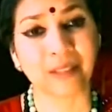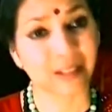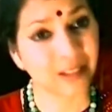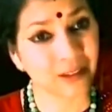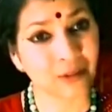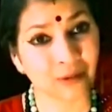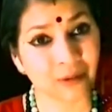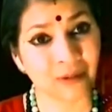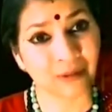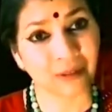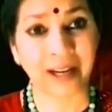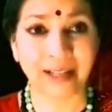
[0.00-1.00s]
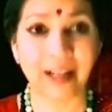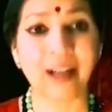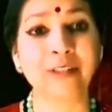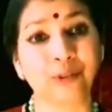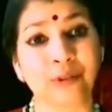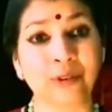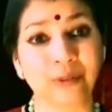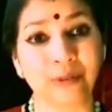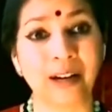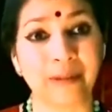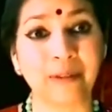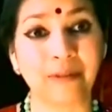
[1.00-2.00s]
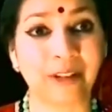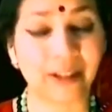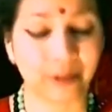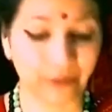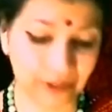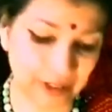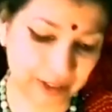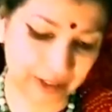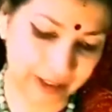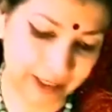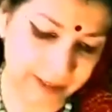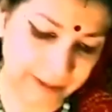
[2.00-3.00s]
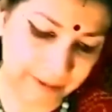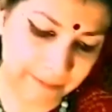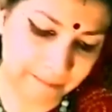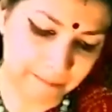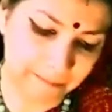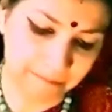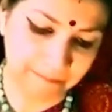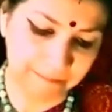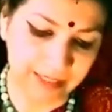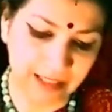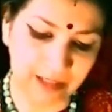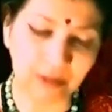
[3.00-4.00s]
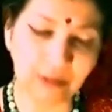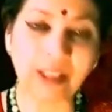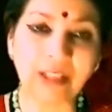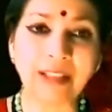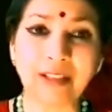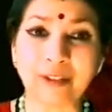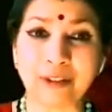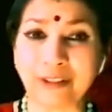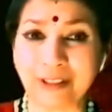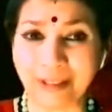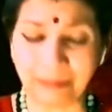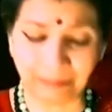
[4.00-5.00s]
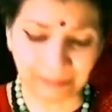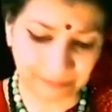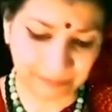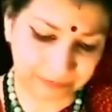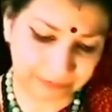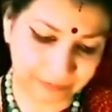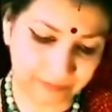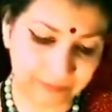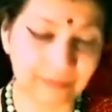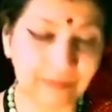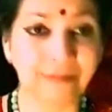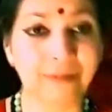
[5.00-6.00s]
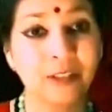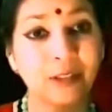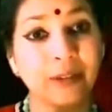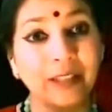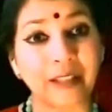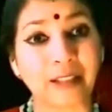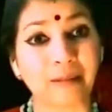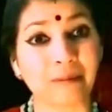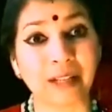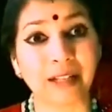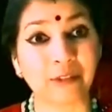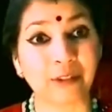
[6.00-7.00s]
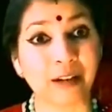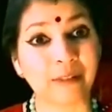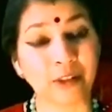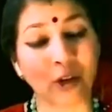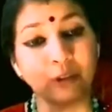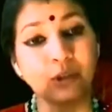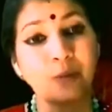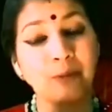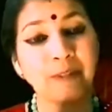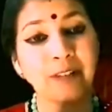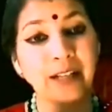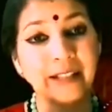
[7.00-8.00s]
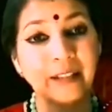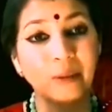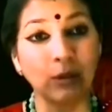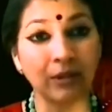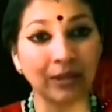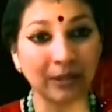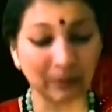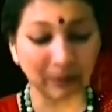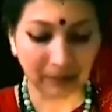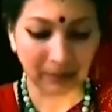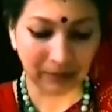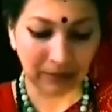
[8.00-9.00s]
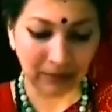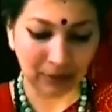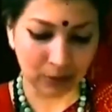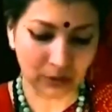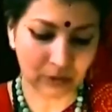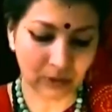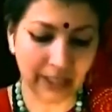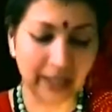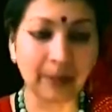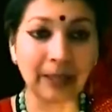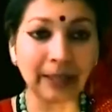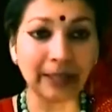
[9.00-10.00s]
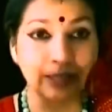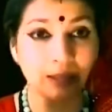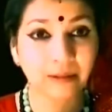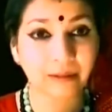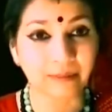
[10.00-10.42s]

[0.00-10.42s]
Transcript: Is that so? I'll show you. I will fly over it, he says. So Nandi curses him. And Ravana, on top of that, he calls him, you look like a monkey.